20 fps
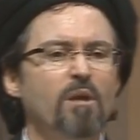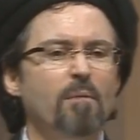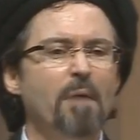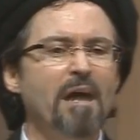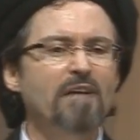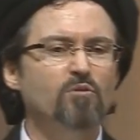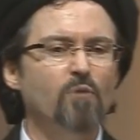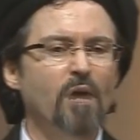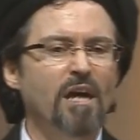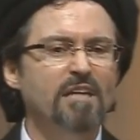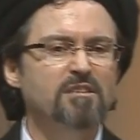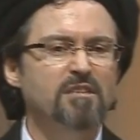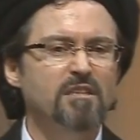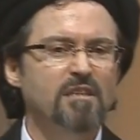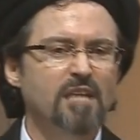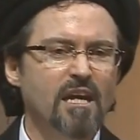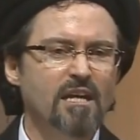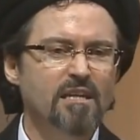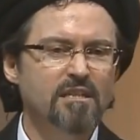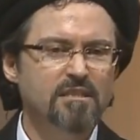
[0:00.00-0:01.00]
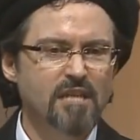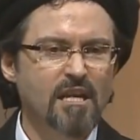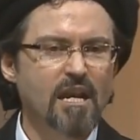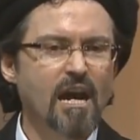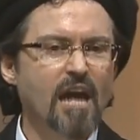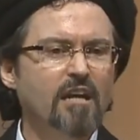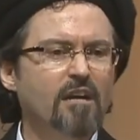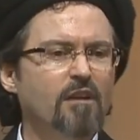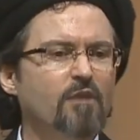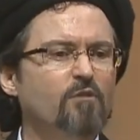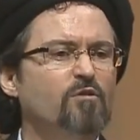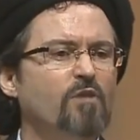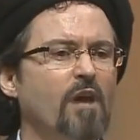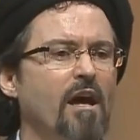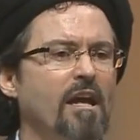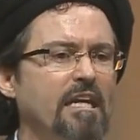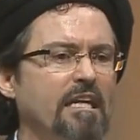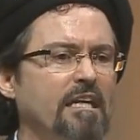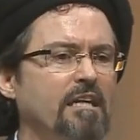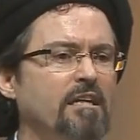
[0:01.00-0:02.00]
What about twice a day? He said, Akul
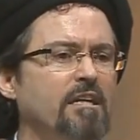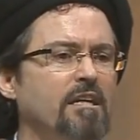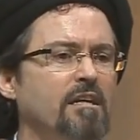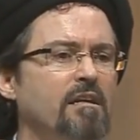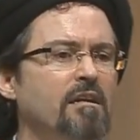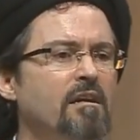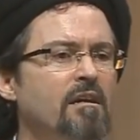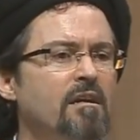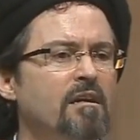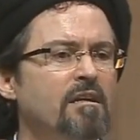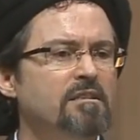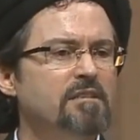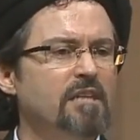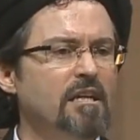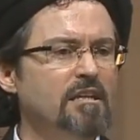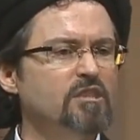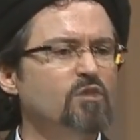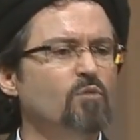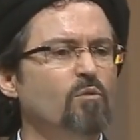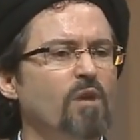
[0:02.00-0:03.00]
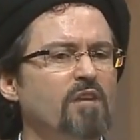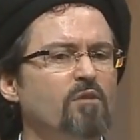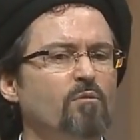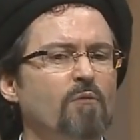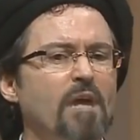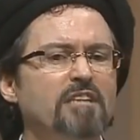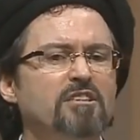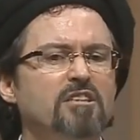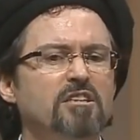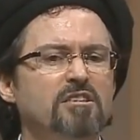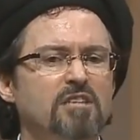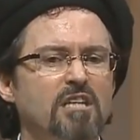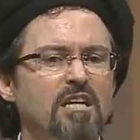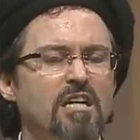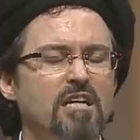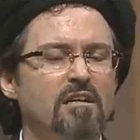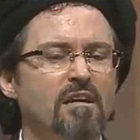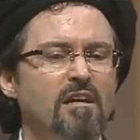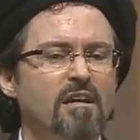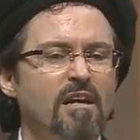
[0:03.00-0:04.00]
Sadiqeen. He said, That's the way the righteous
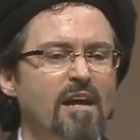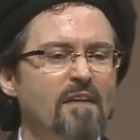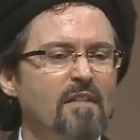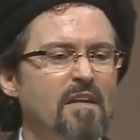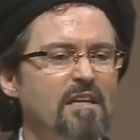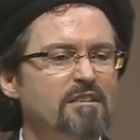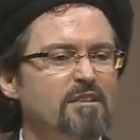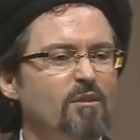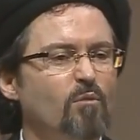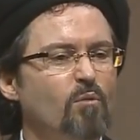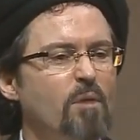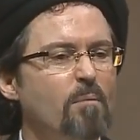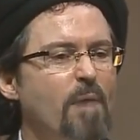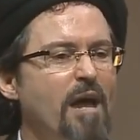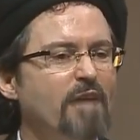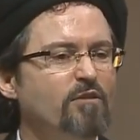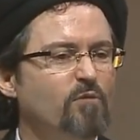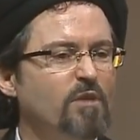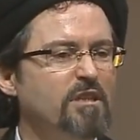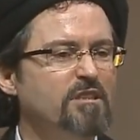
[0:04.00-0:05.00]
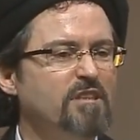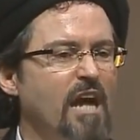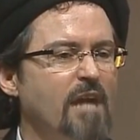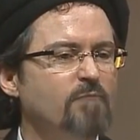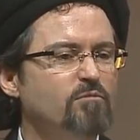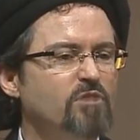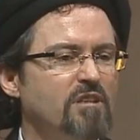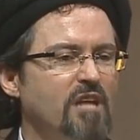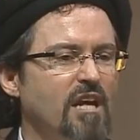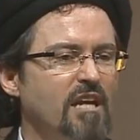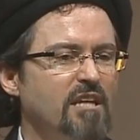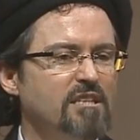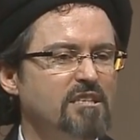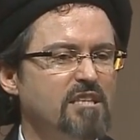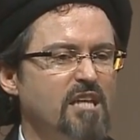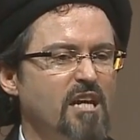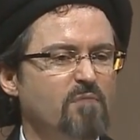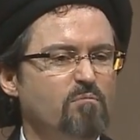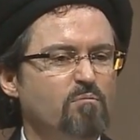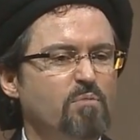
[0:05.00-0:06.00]
eat. And then he said, What about three times a day? He
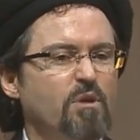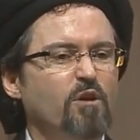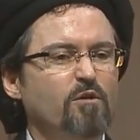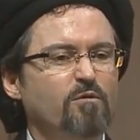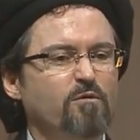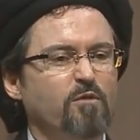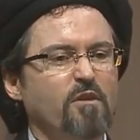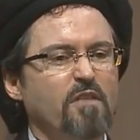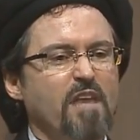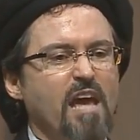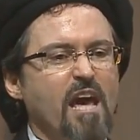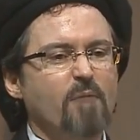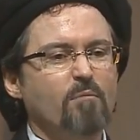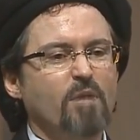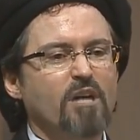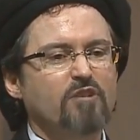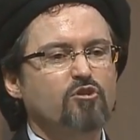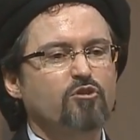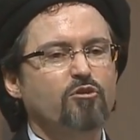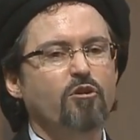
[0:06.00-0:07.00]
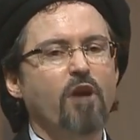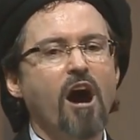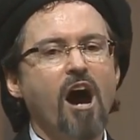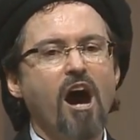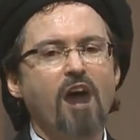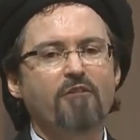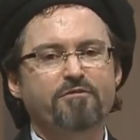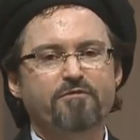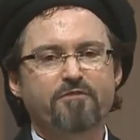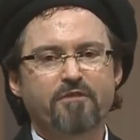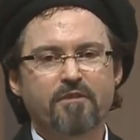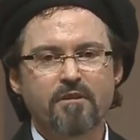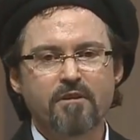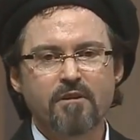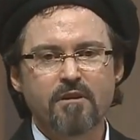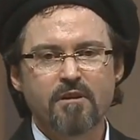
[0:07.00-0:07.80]
said, Build for them a trough.